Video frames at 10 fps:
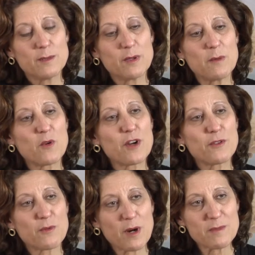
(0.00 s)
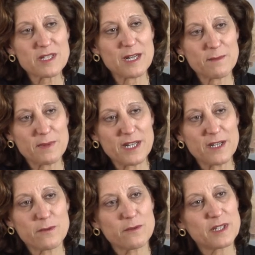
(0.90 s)
but more
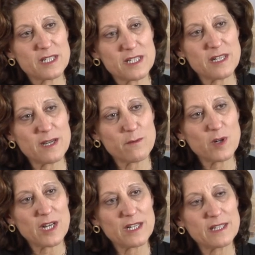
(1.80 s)
thrombocytopenia with the T-DM1.